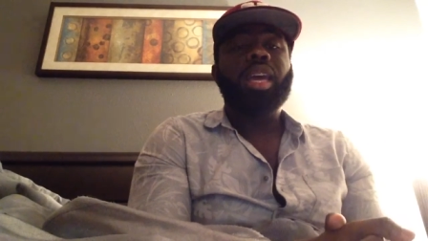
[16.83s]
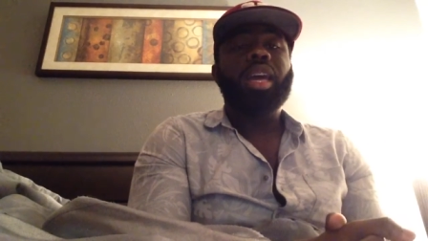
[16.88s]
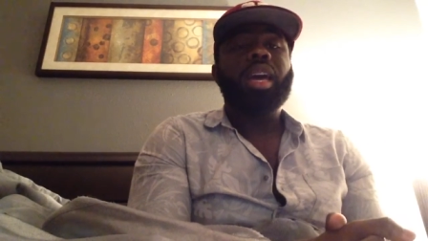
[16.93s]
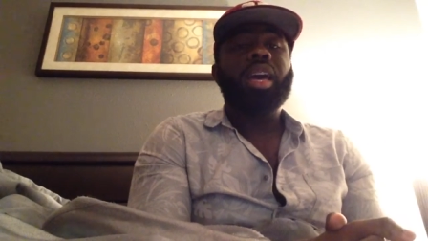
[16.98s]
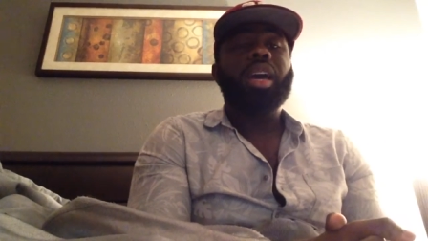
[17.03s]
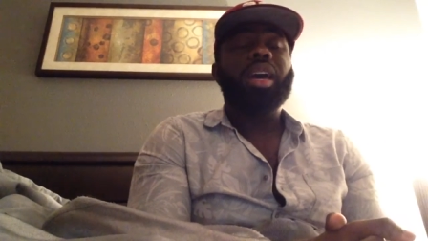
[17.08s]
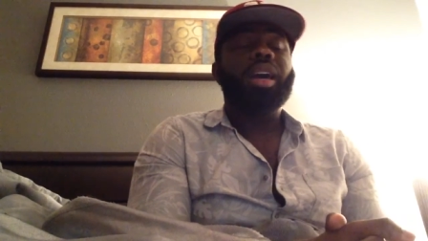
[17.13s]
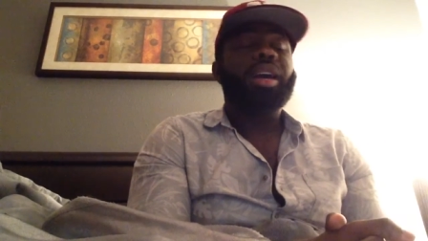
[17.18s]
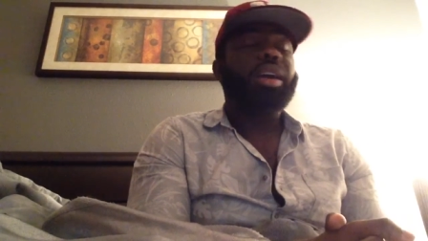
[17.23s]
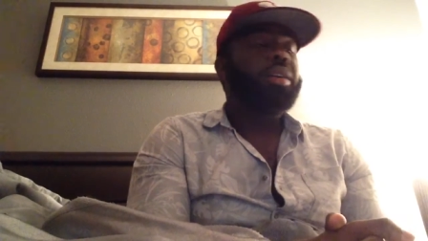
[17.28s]

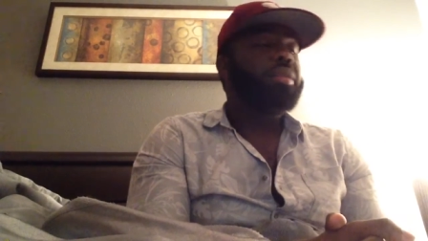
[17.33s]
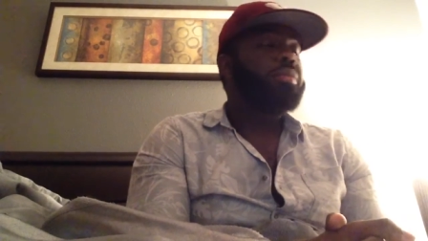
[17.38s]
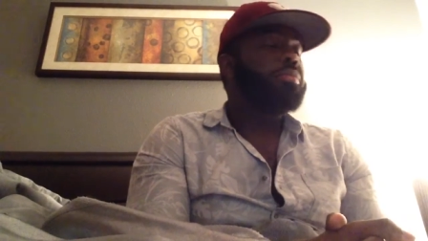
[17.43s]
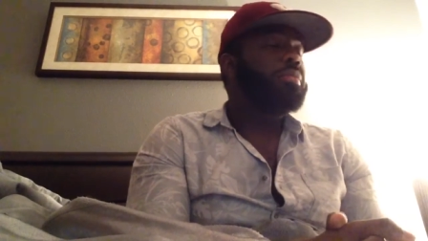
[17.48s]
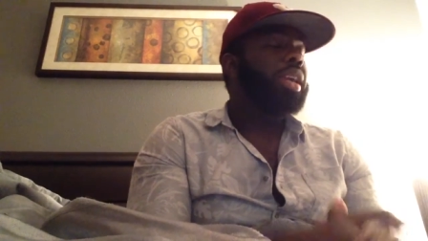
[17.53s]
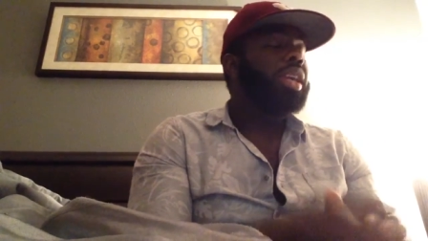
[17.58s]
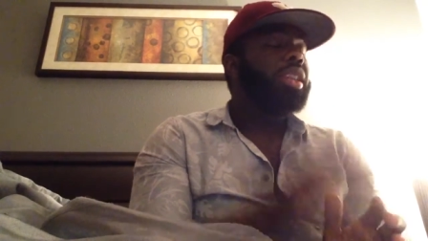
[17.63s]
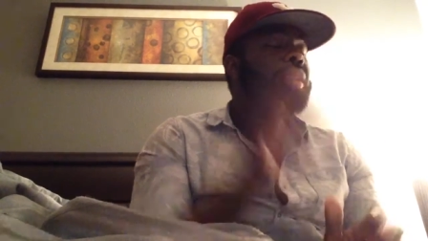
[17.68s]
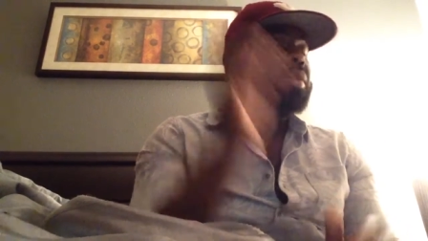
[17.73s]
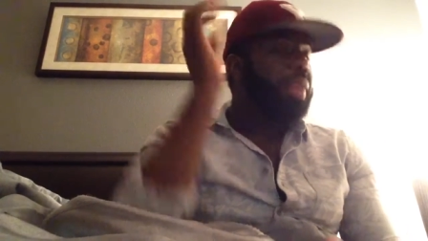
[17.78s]
Um,
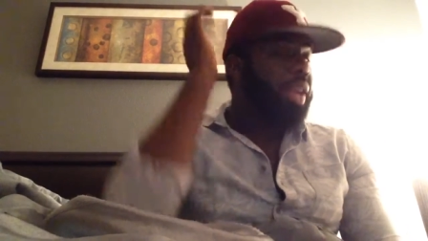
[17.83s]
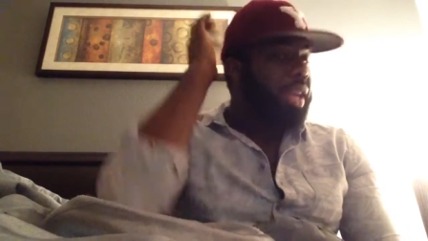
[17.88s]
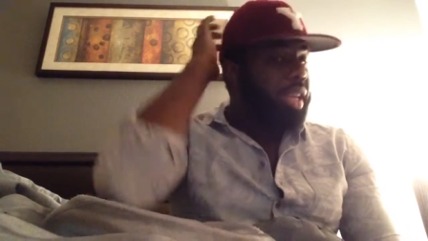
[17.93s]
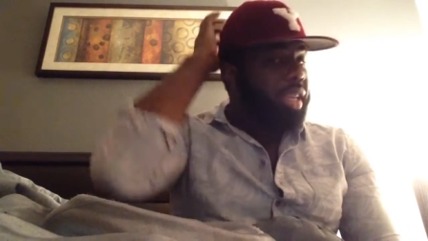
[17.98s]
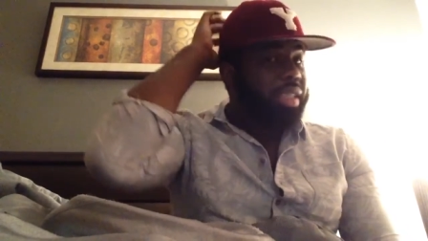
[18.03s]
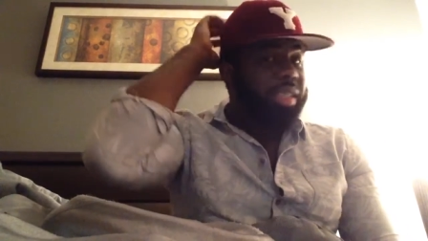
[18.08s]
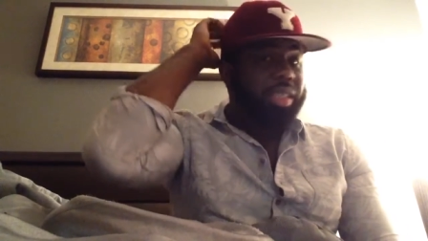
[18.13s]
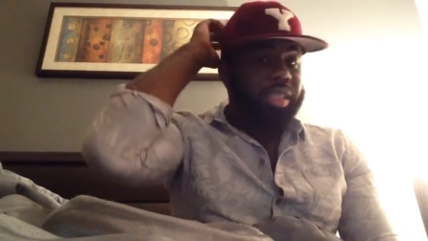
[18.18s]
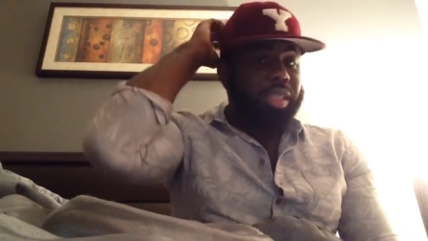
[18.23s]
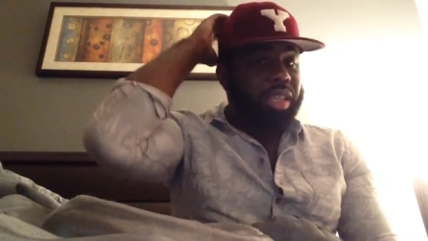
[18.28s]

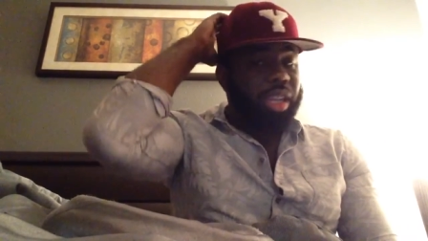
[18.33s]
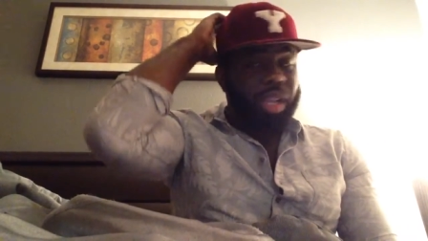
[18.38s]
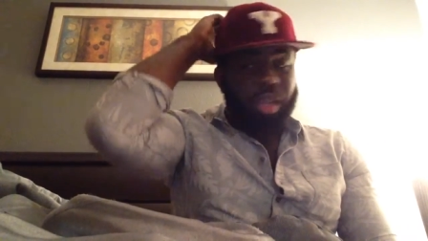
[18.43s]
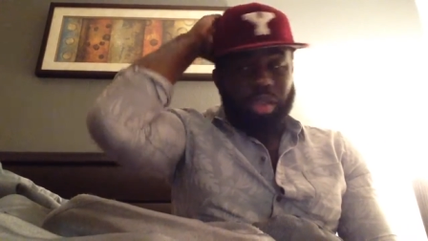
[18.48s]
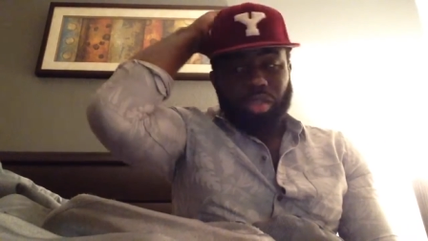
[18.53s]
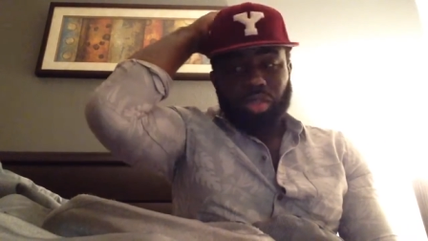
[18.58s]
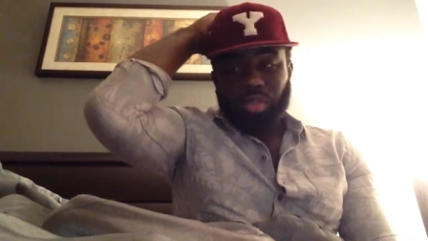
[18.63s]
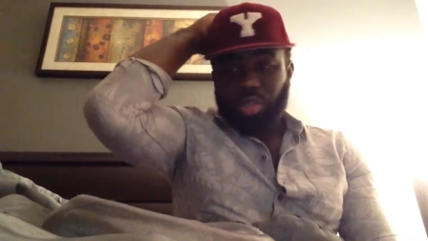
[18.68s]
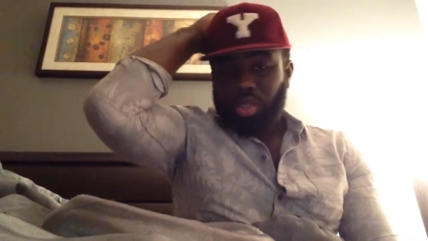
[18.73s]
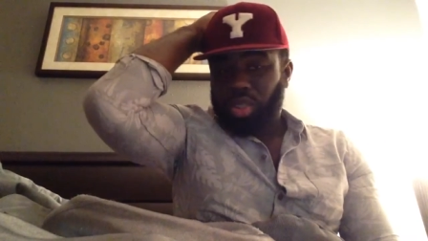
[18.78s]
anyways,
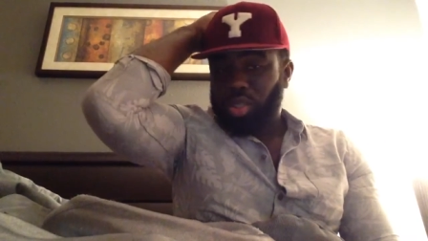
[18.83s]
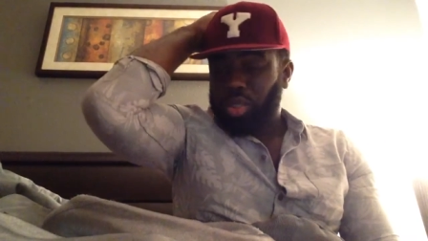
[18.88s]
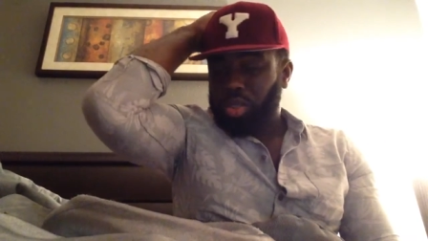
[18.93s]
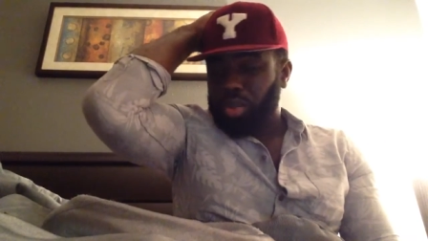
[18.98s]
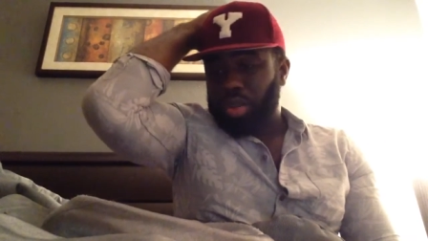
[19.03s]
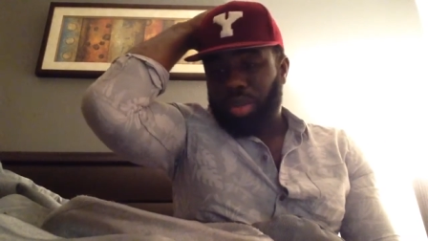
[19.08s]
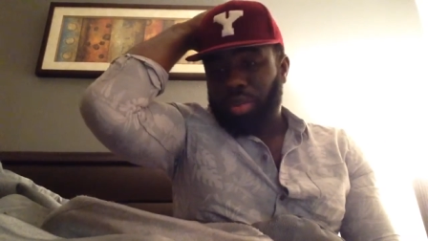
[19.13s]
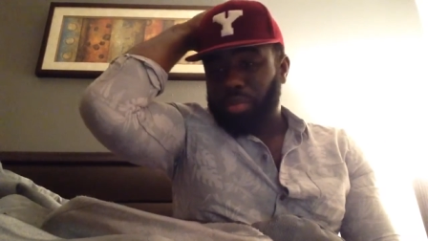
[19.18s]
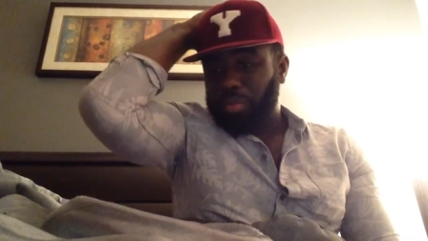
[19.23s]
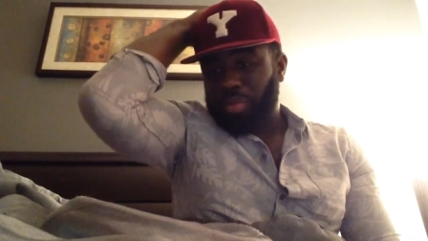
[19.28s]
long story
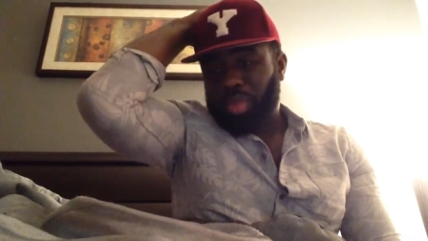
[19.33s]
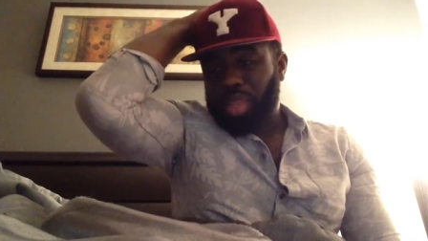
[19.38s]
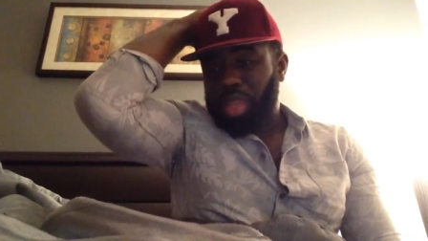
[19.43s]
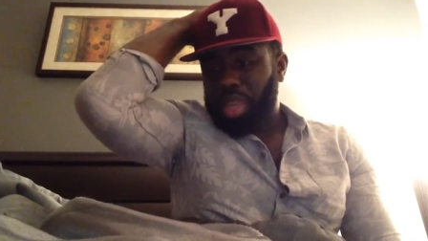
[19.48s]
short,